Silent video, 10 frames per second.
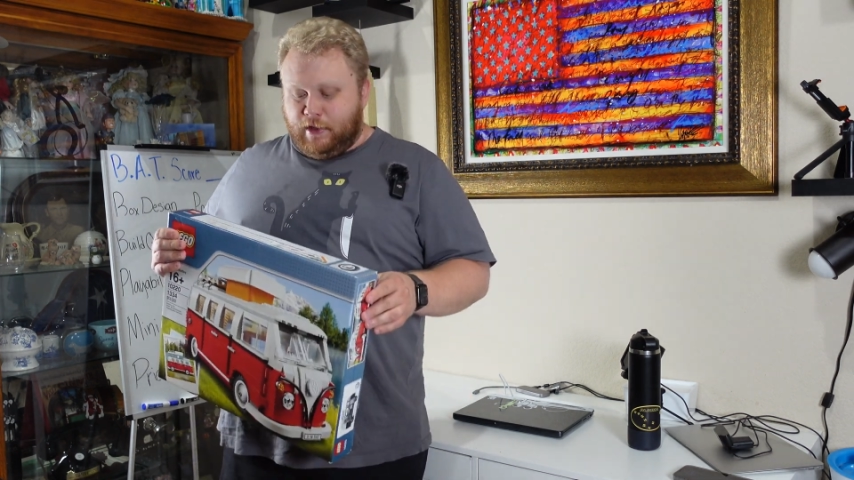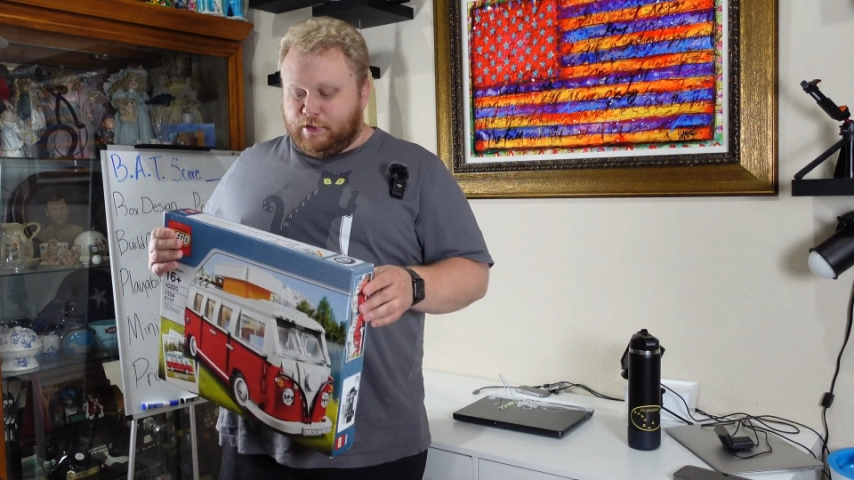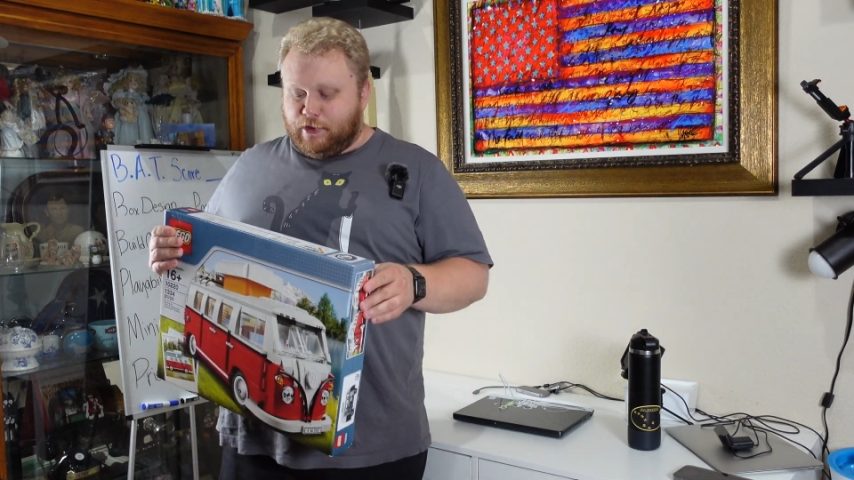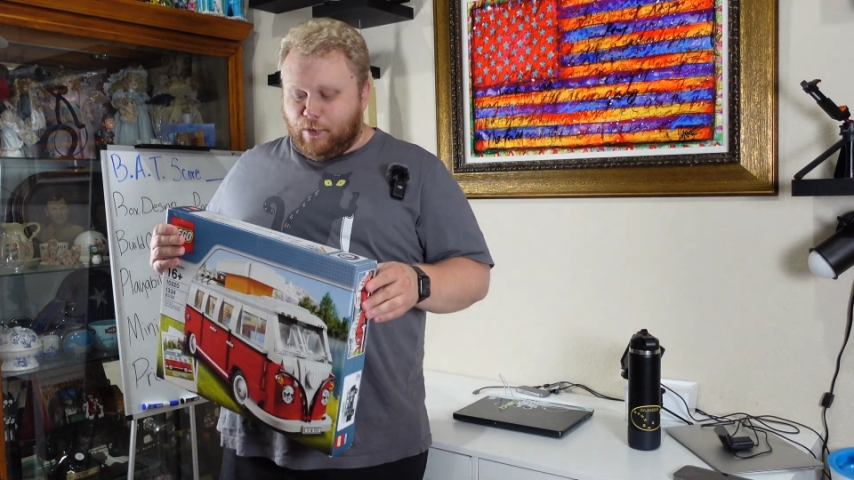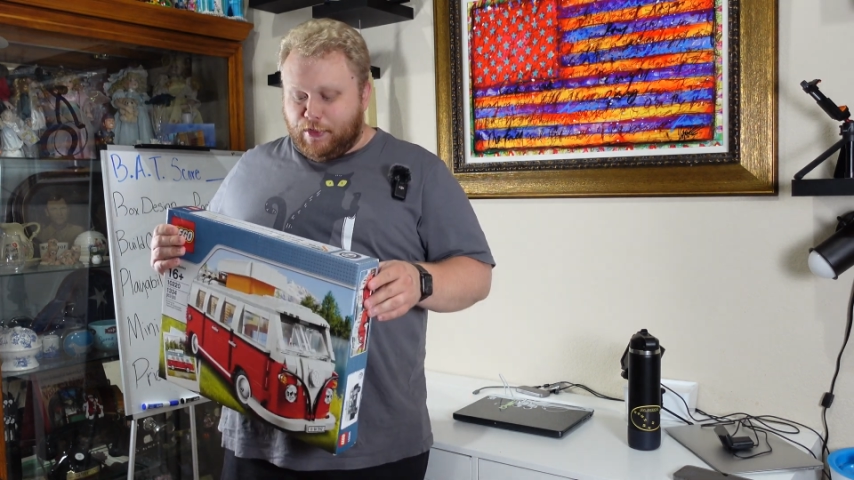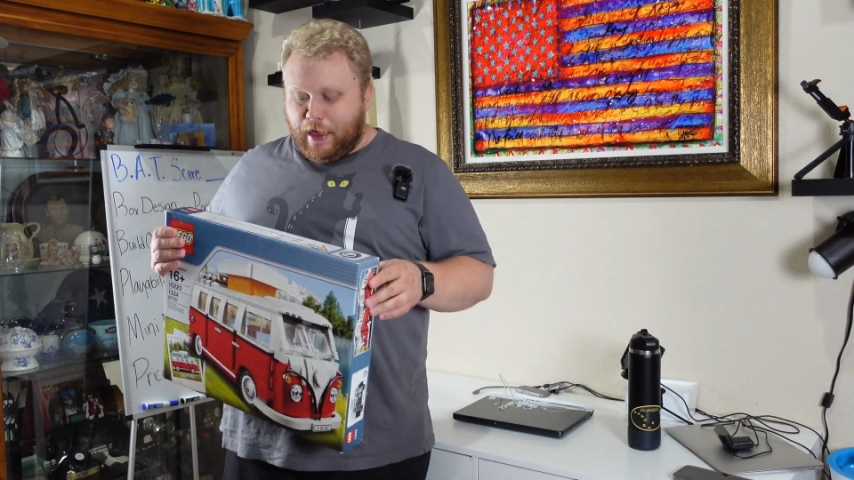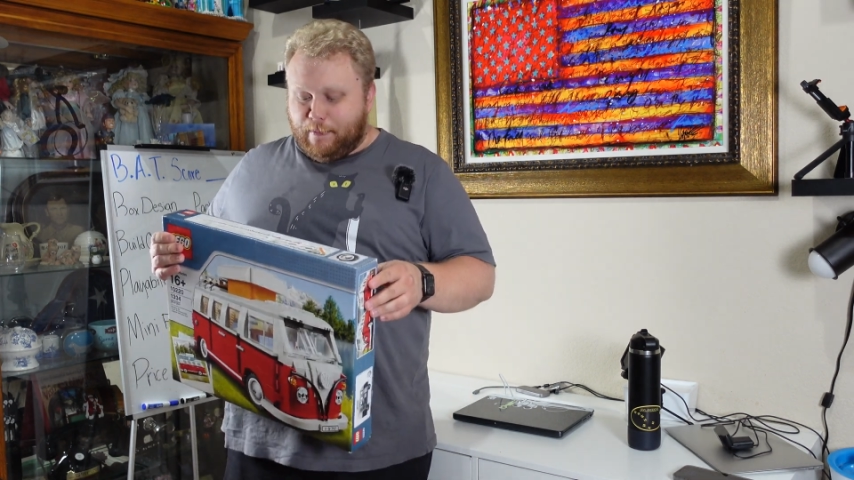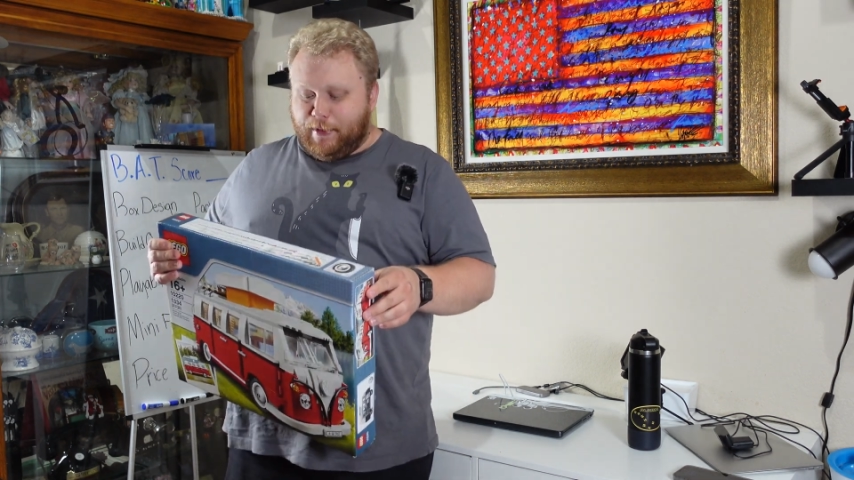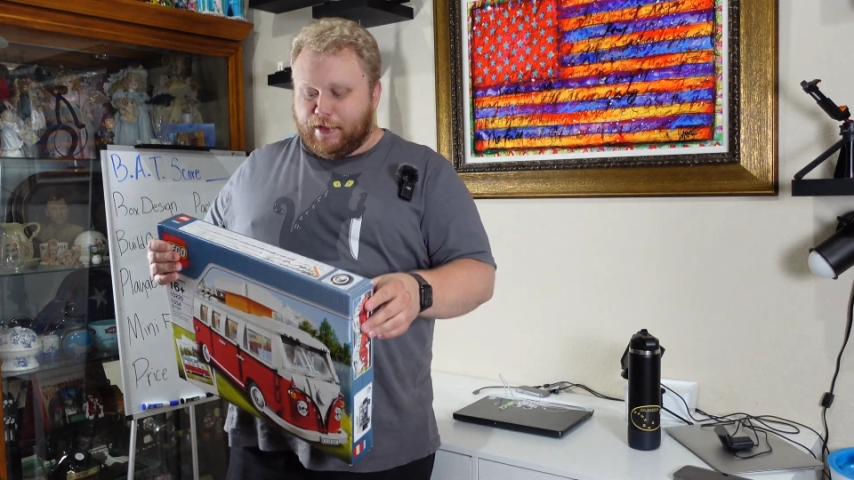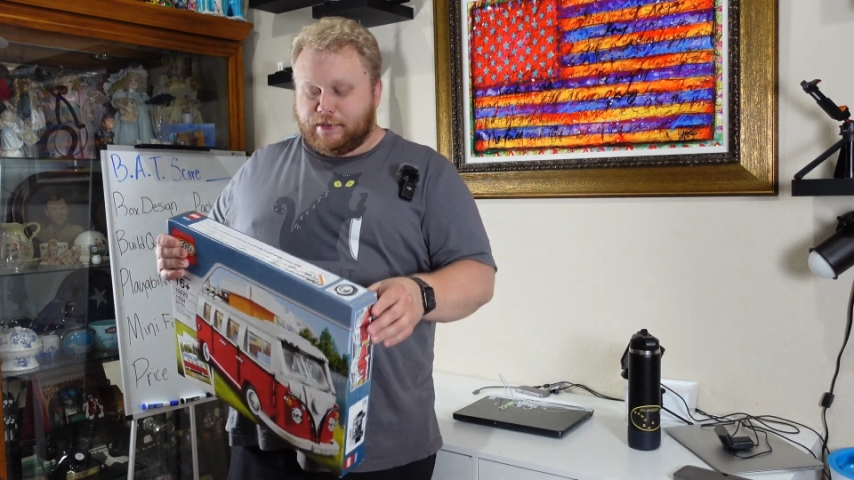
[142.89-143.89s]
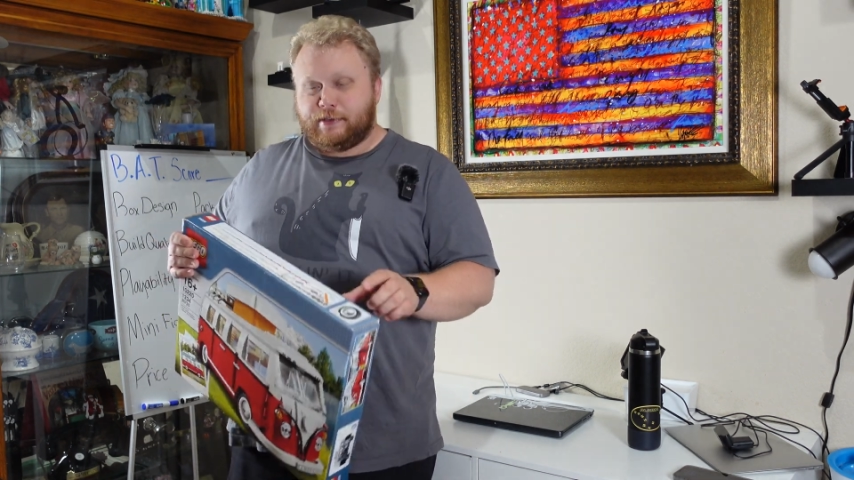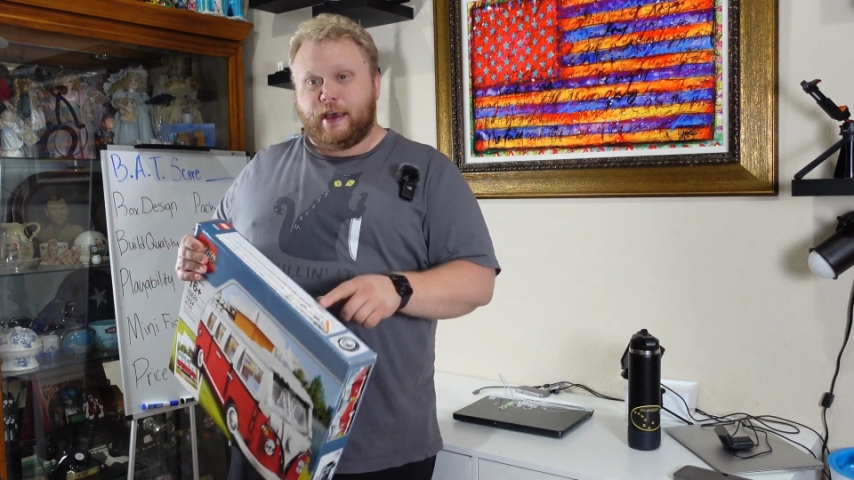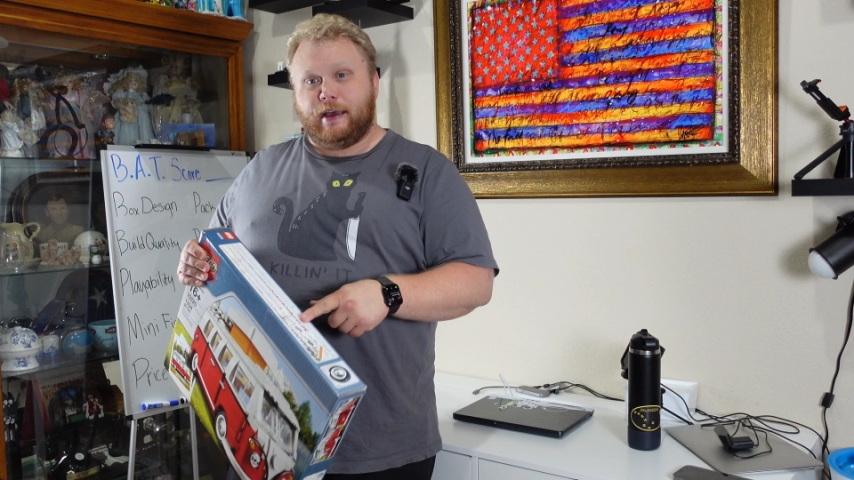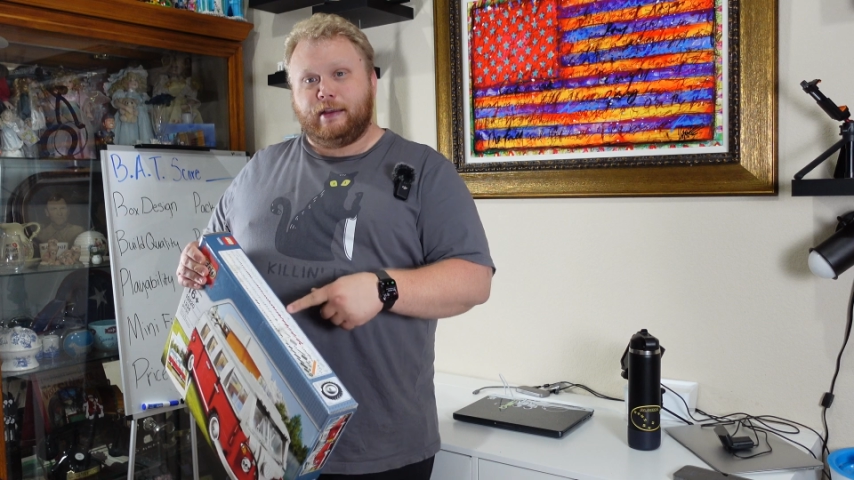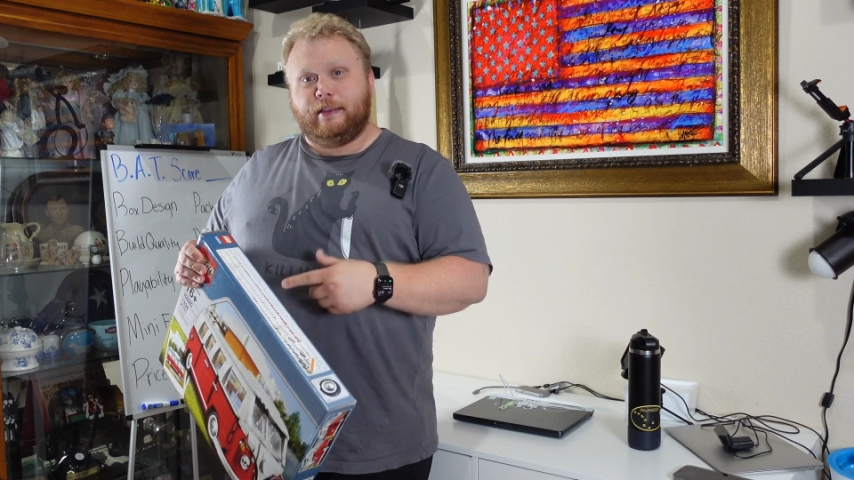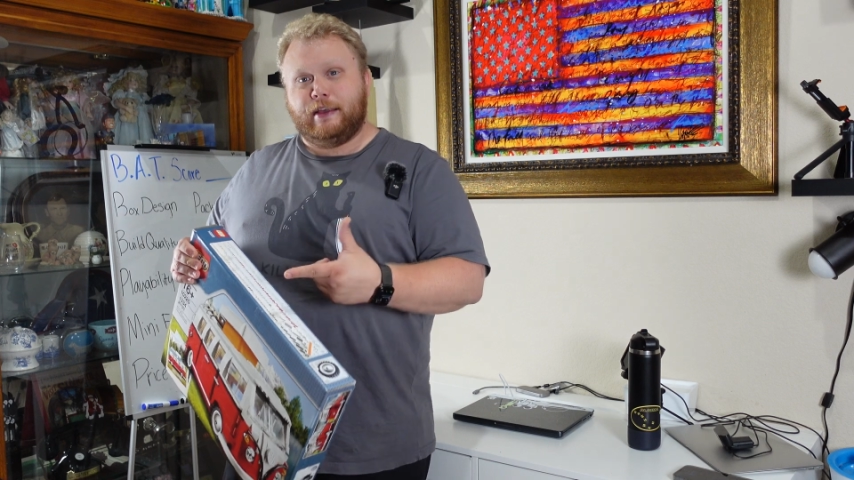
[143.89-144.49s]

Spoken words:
So with that being said,